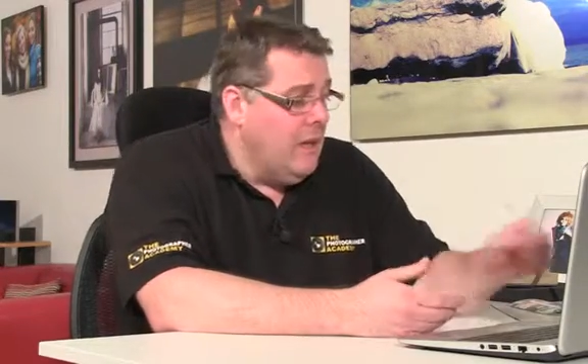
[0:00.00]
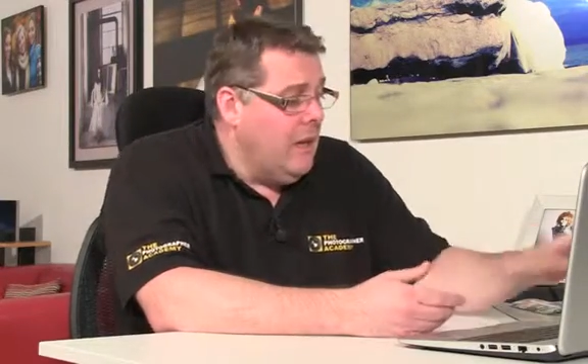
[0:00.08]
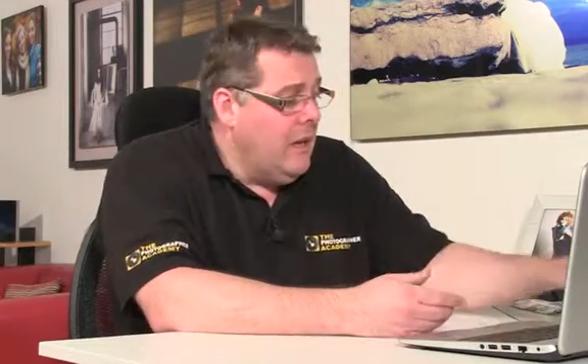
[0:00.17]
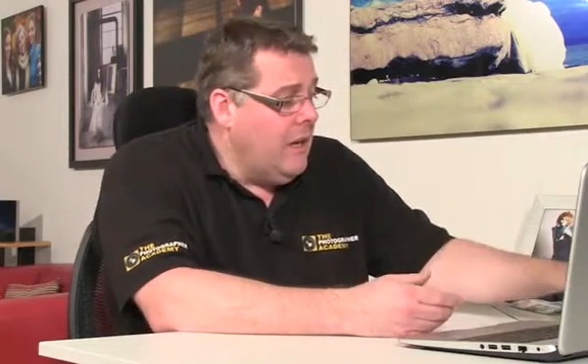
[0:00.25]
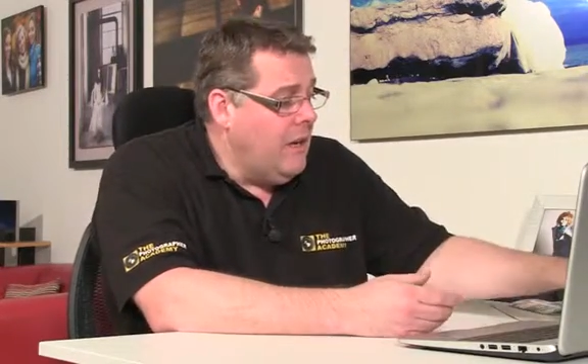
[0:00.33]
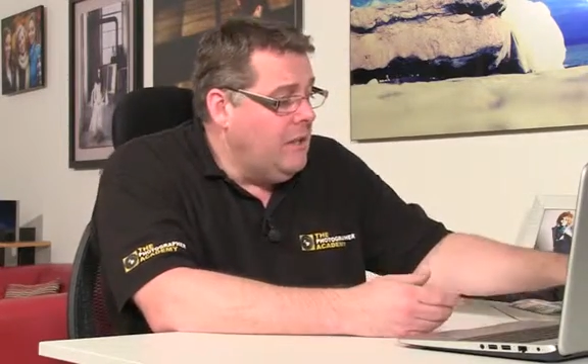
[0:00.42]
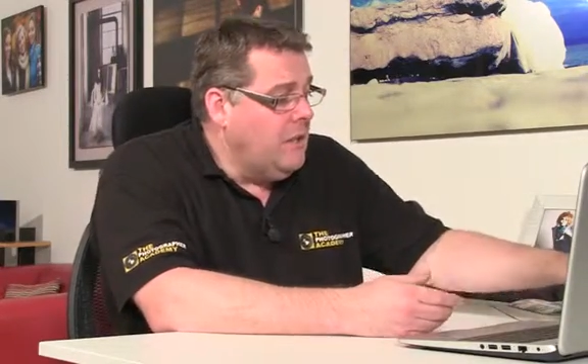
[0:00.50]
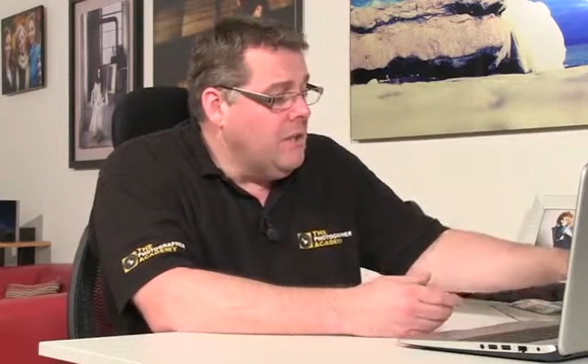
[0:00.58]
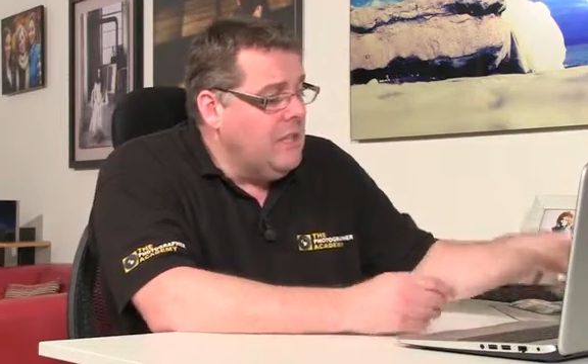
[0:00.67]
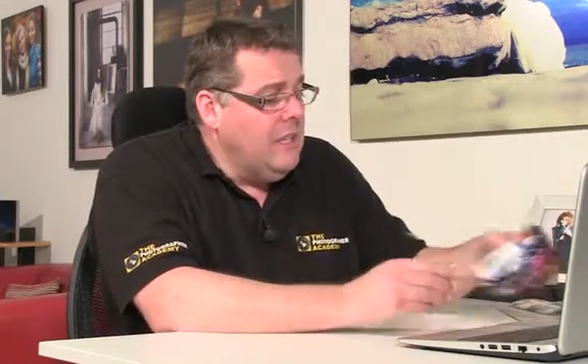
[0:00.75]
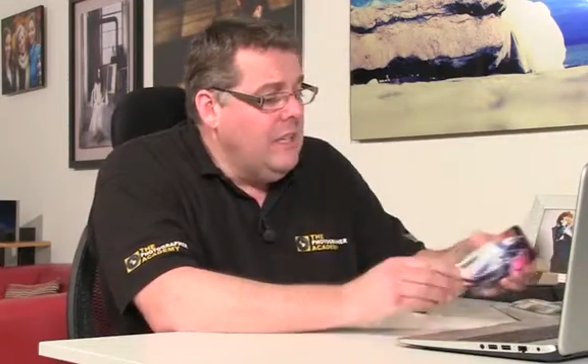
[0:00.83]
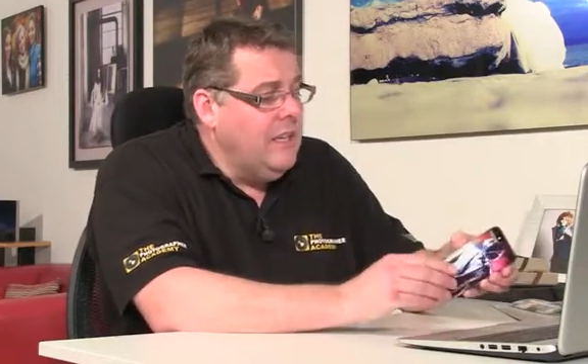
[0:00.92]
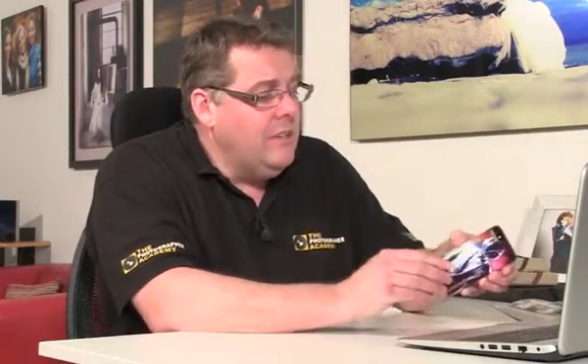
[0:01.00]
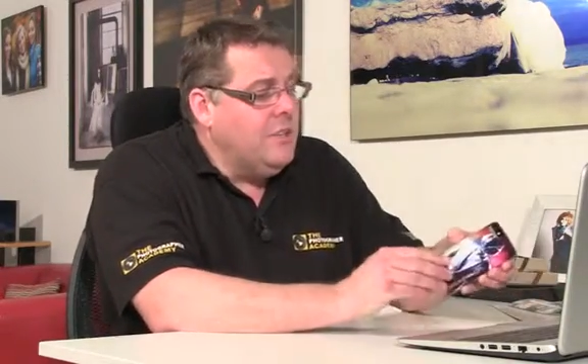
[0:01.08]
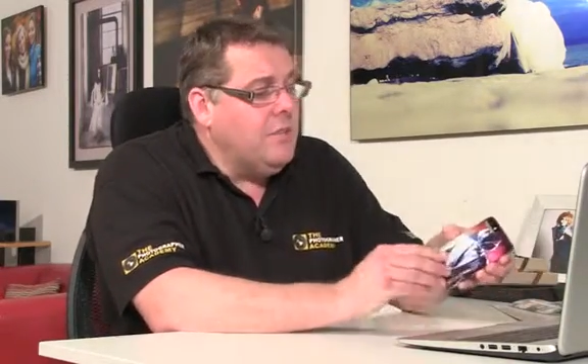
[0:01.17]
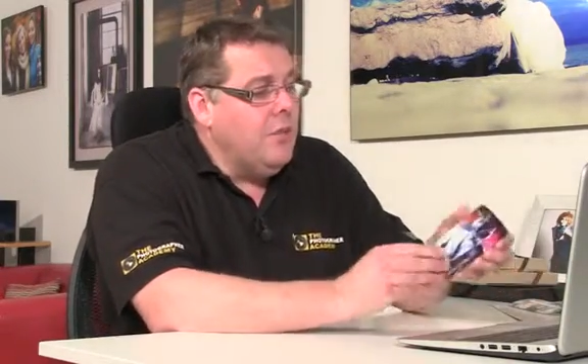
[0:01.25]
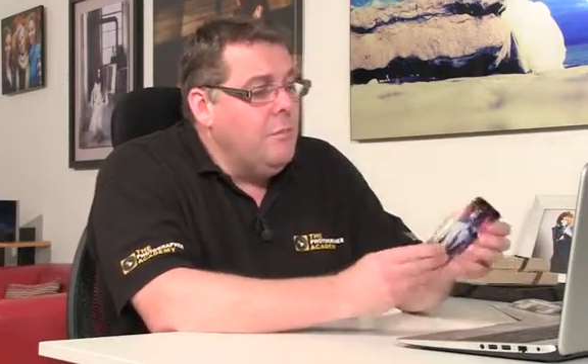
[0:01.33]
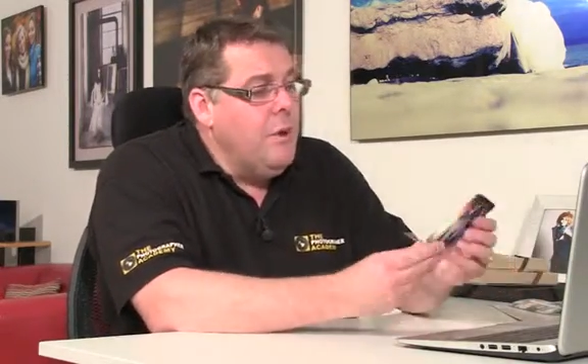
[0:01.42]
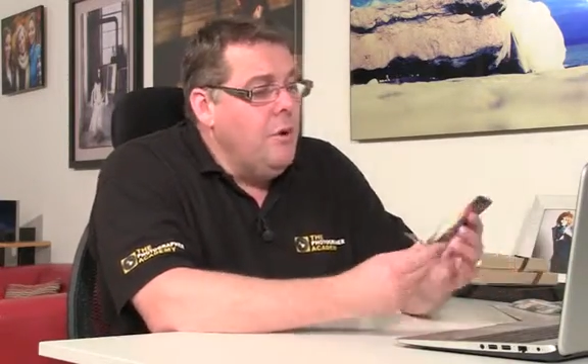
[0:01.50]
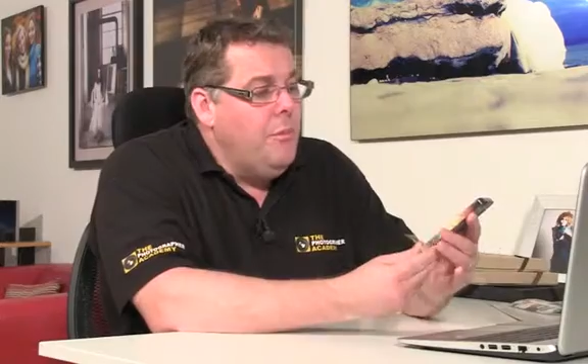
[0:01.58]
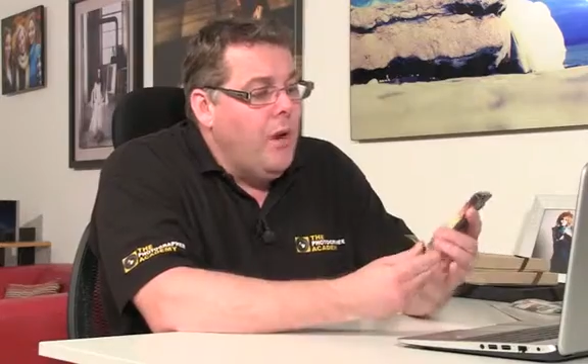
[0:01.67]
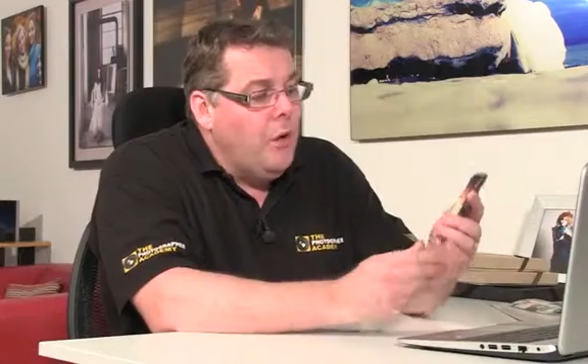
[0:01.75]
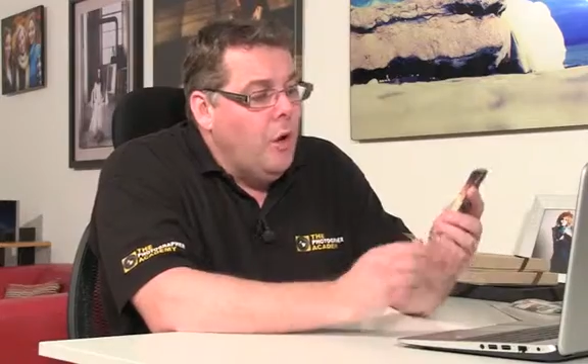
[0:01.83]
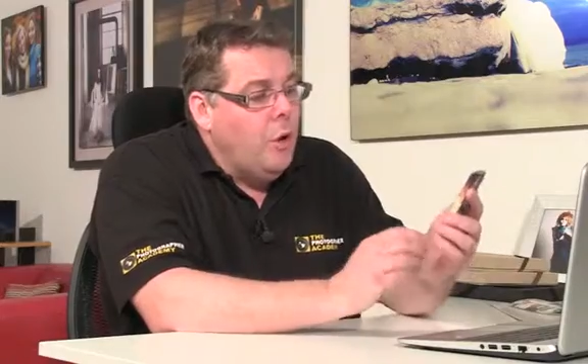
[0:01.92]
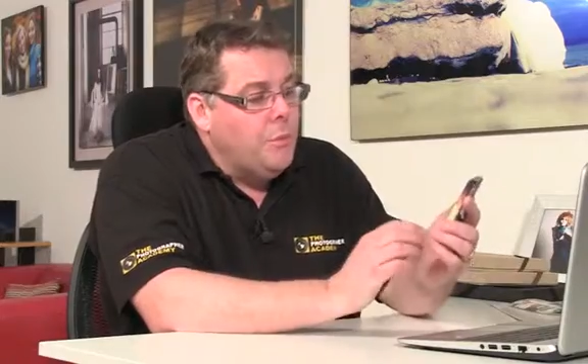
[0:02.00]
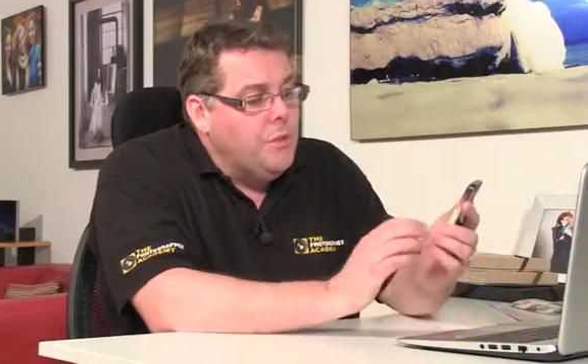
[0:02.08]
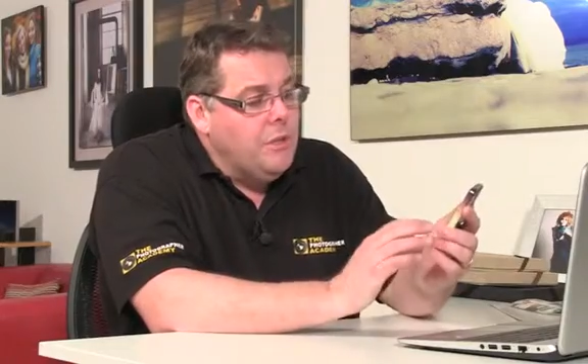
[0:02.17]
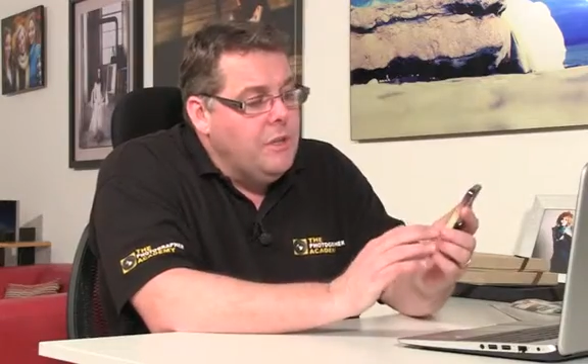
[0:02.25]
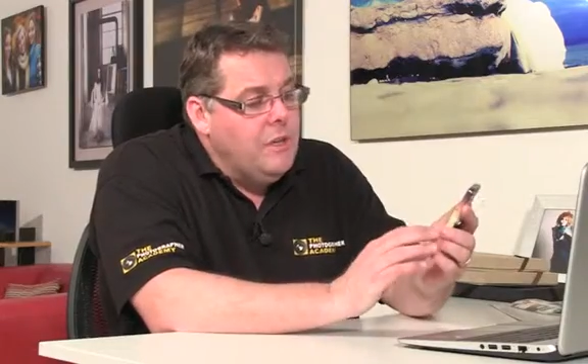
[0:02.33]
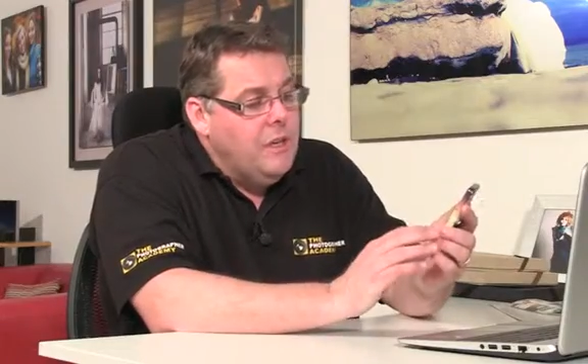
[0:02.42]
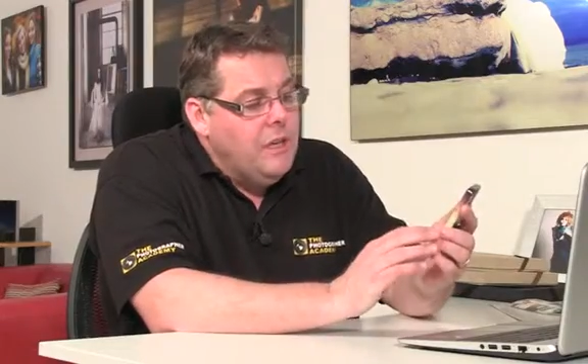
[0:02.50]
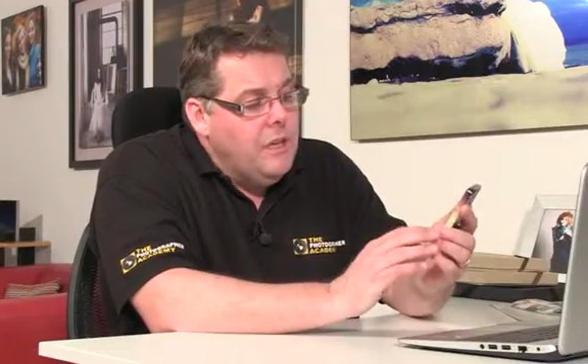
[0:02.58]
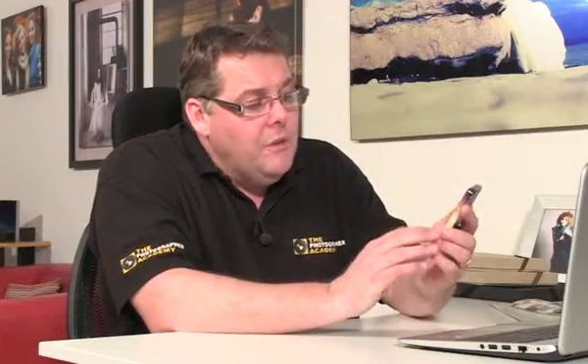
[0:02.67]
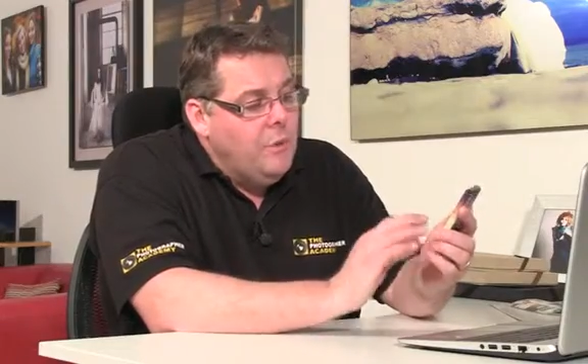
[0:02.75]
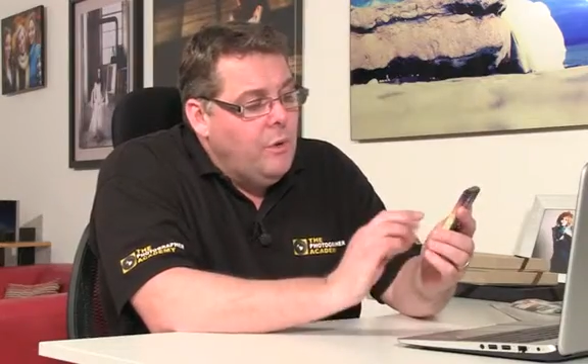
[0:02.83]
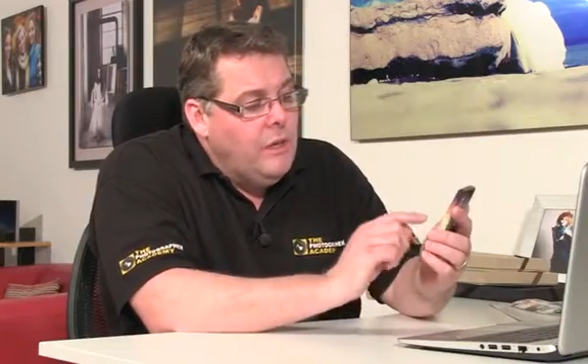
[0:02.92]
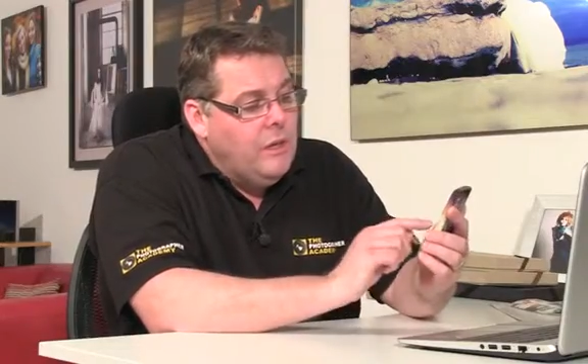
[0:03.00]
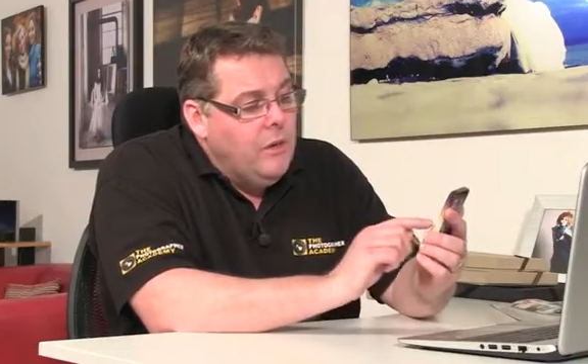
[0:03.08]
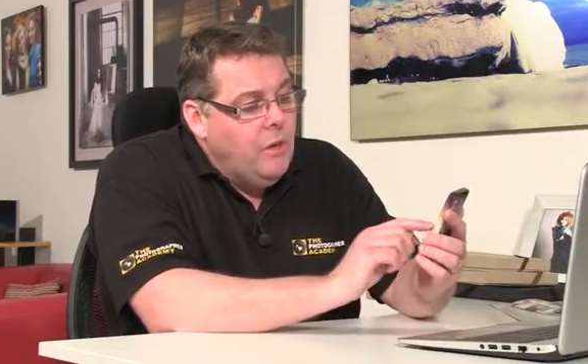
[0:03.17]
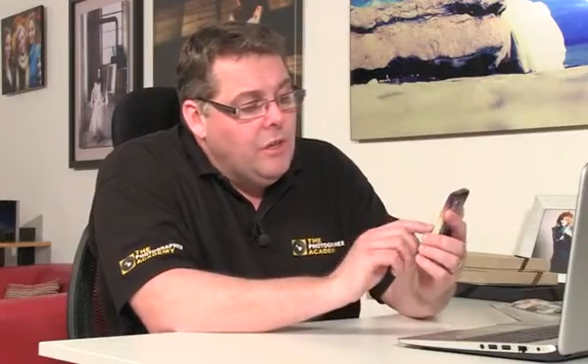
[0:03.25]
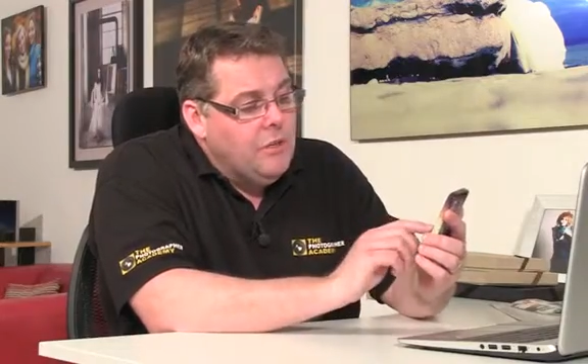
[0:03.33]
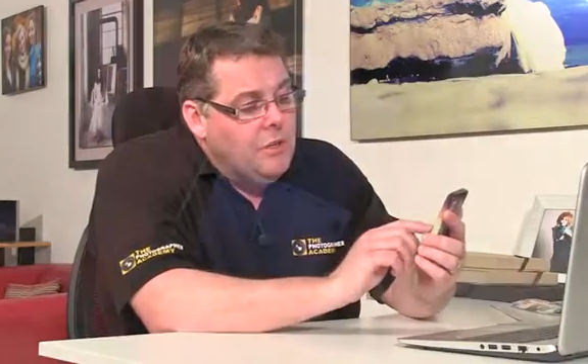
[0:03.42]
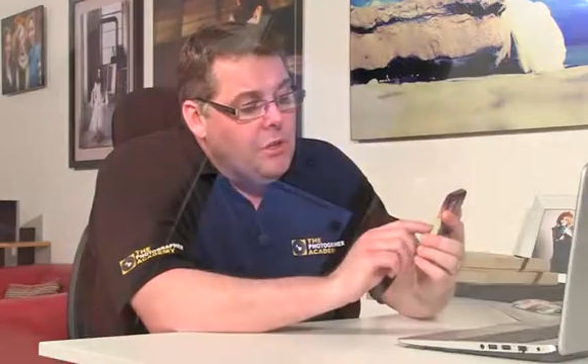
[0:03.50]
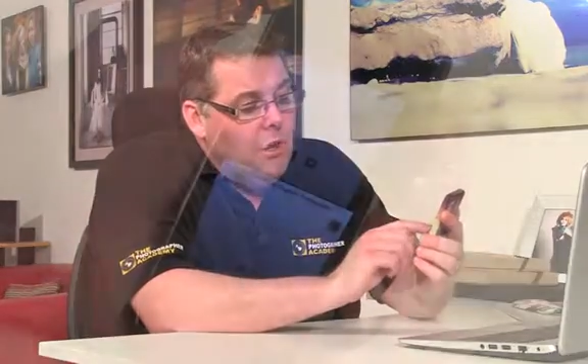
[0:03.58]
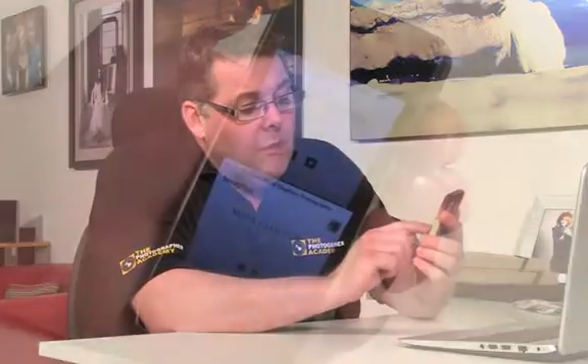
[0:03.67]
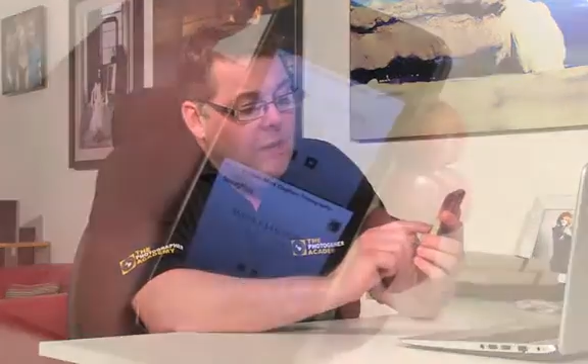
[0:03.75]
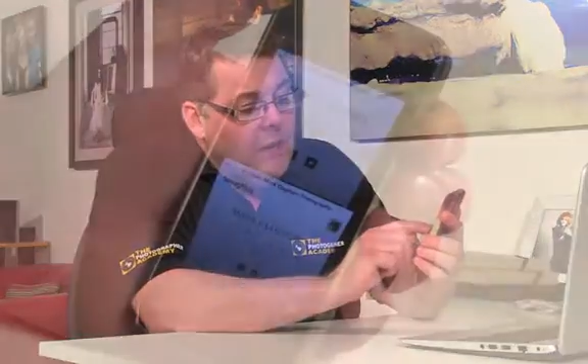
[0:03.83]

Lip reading: As you can see here, just on the mobile option, if we look at the top,